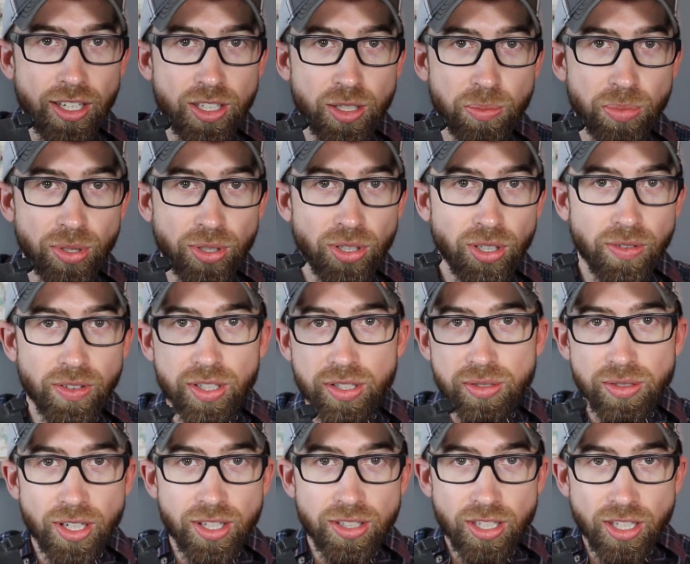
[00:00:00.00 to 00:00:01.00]
And you put it over the
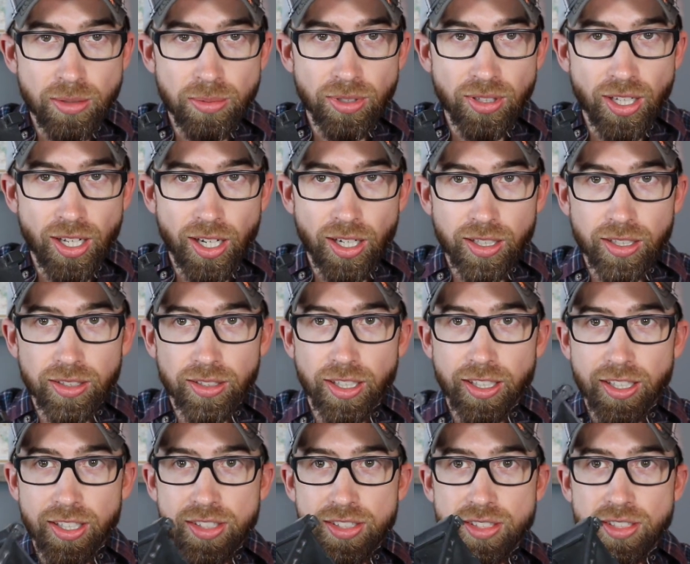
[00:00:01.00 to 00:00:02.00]
tray table lock.
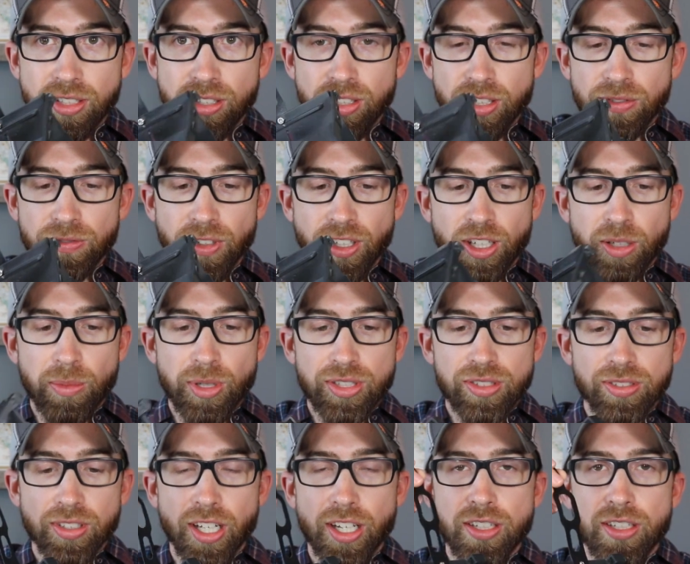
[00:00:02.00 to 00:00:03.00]
Like, it's still the
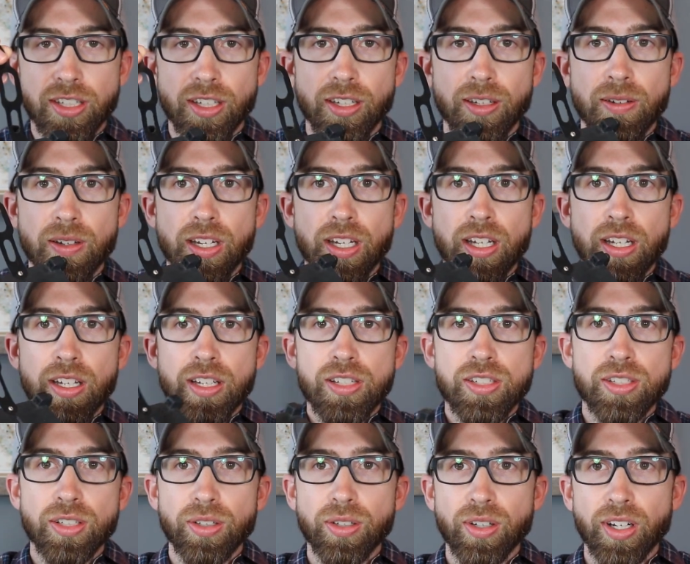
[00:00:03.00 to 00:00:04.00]
fundamental idea.
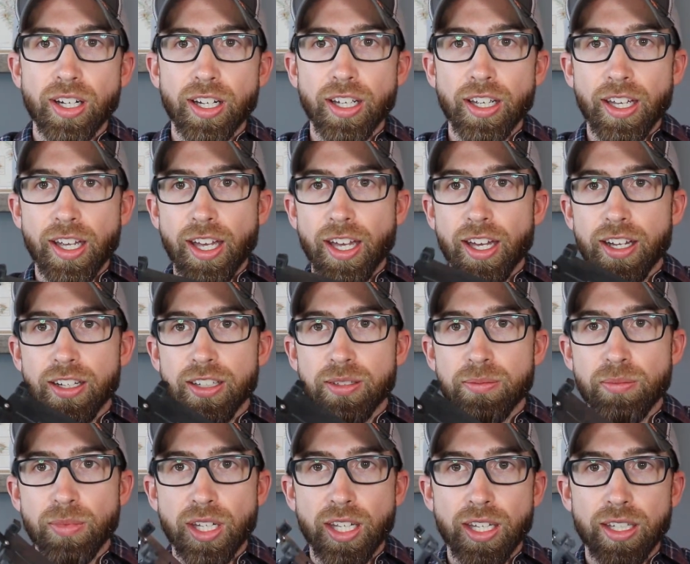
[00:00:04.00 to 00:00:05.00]
So I had
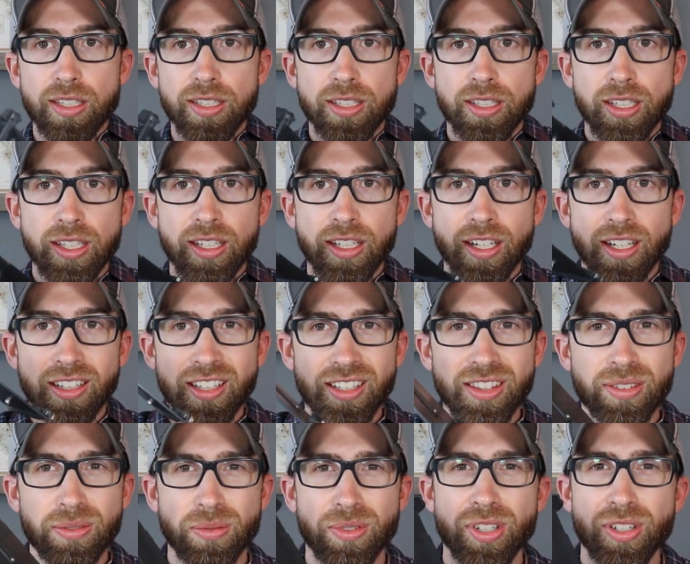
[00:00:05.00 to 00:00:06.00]
him make, I think
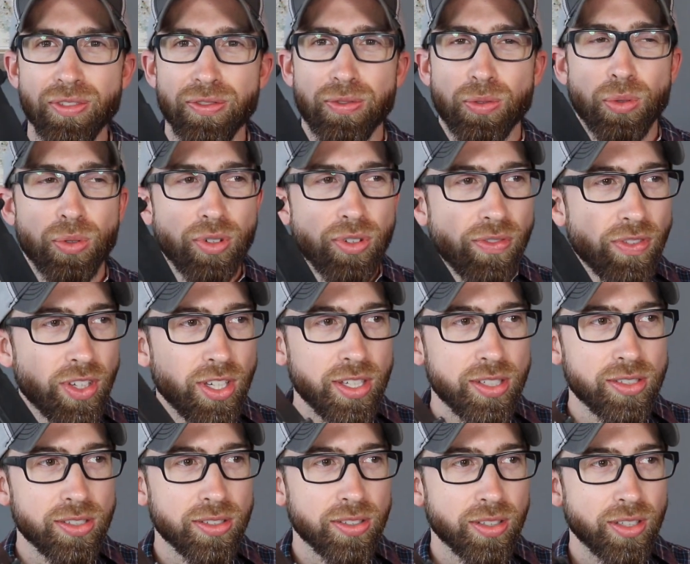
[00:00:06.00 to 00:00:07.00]
3 or 4 of
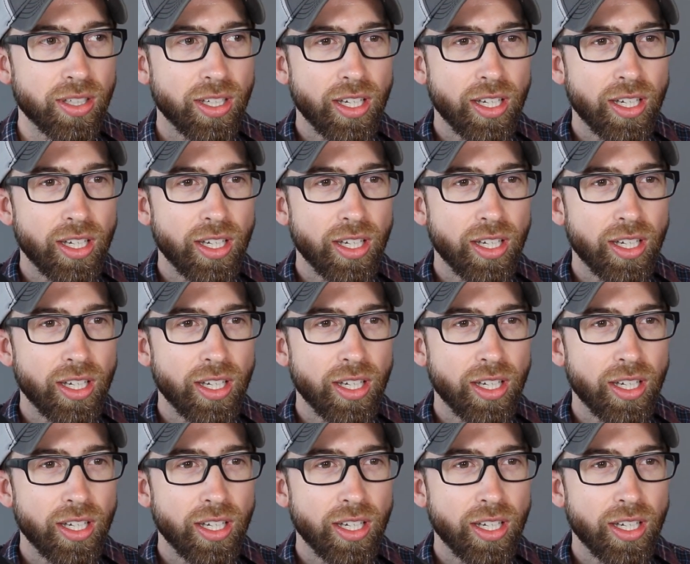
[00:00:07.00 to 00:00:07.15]
these.